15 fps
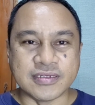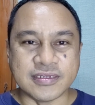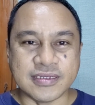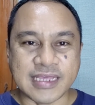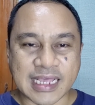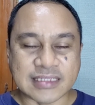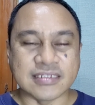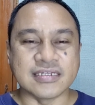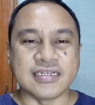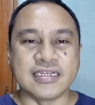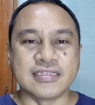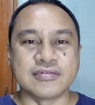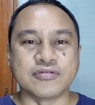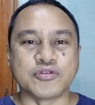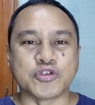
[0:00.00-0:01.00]
get
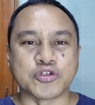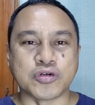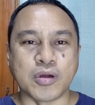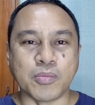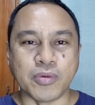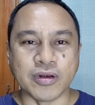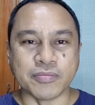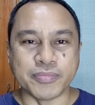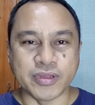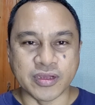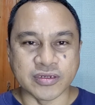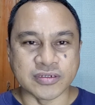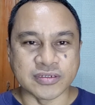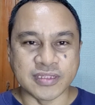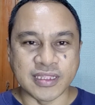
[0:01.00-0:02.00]
into trouble
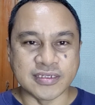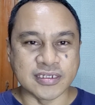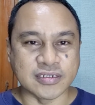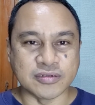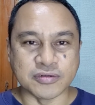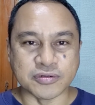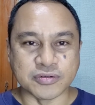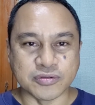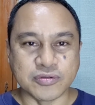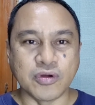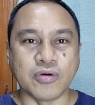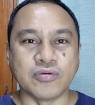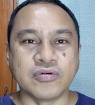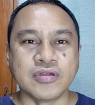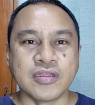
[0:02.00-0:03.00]
because they just don't
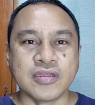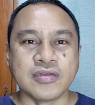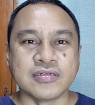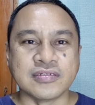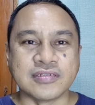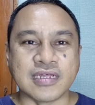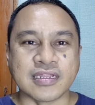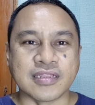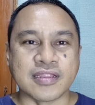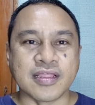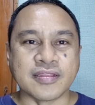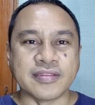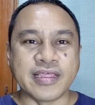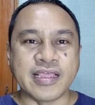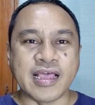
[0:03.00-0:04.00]
know that
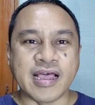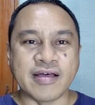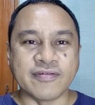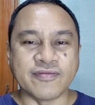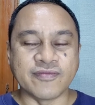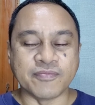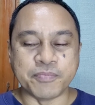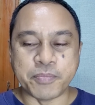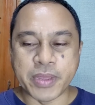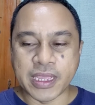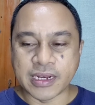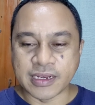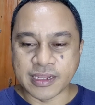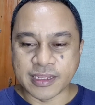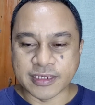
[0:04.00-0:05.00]
they have
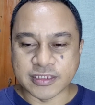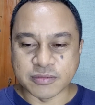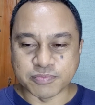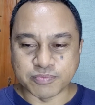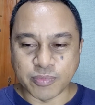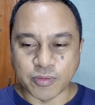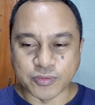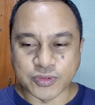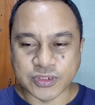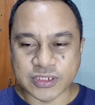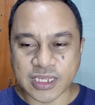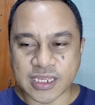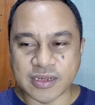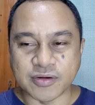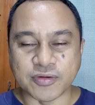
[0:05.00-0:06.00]
been
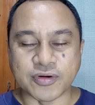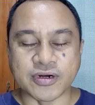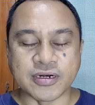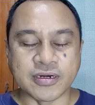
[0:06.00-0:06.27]
exposing or